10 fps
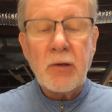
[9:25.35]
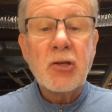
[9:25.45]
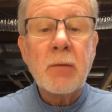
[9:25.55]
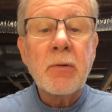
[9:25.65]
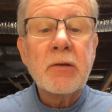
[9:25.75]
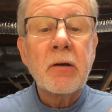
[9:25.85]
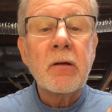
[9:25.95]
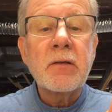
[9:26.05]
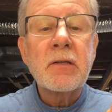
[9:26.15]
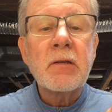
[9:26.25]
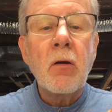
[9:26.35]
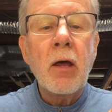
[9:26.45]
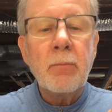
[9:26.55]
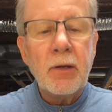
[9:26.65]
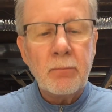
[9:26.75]
cheap materials and so
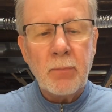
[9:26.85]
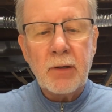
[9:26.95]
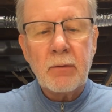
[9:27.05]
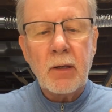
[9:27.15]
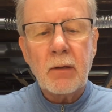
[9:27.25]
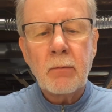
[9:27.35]
on, but